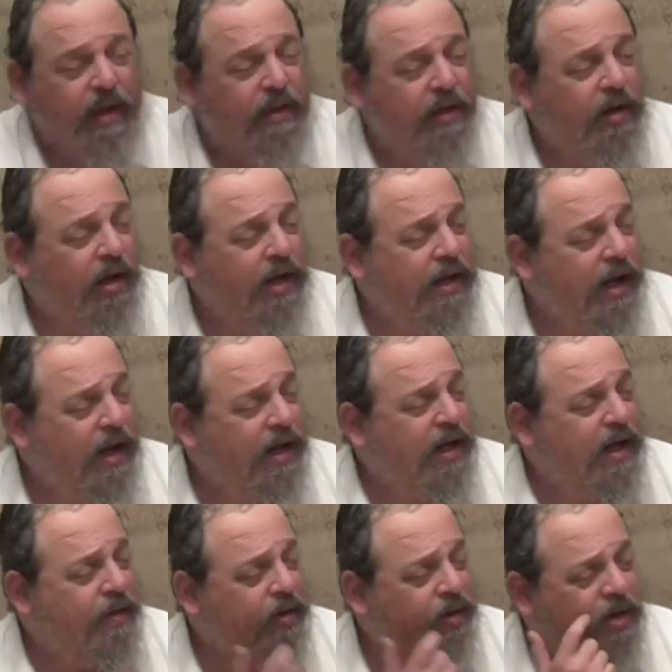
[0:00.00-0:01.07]
They're like any
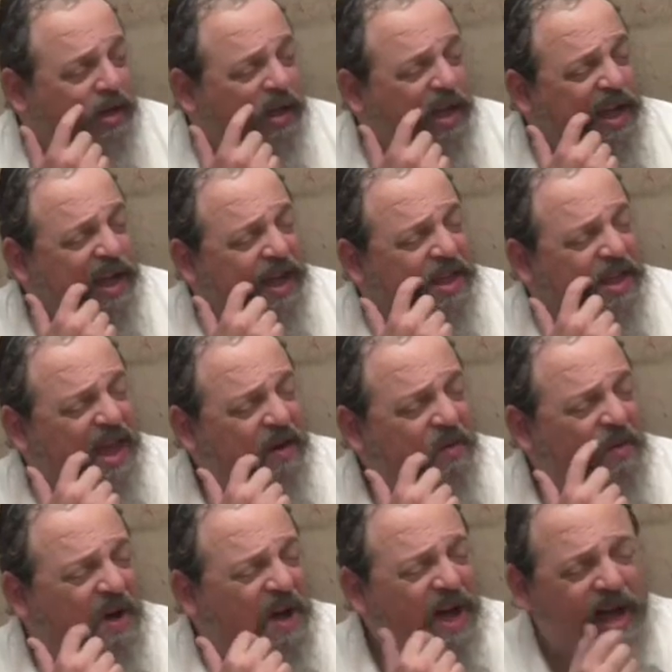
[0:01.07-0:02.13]
other kli that
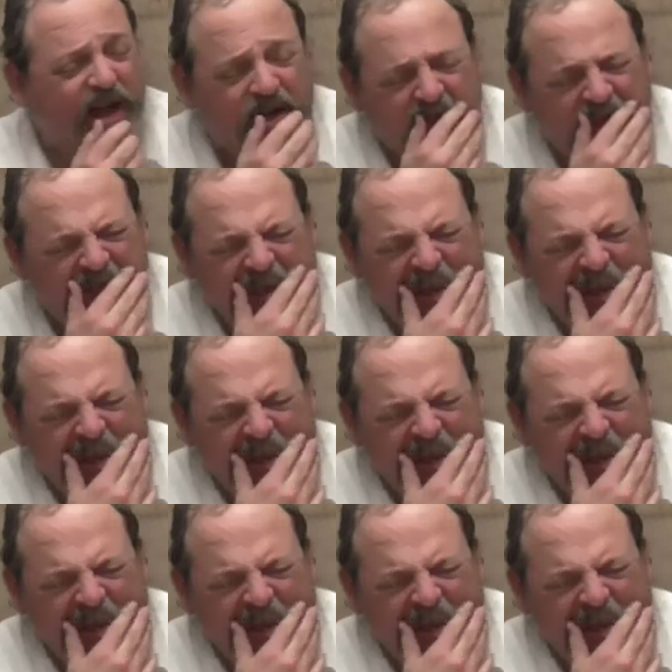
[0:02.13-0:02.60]
what?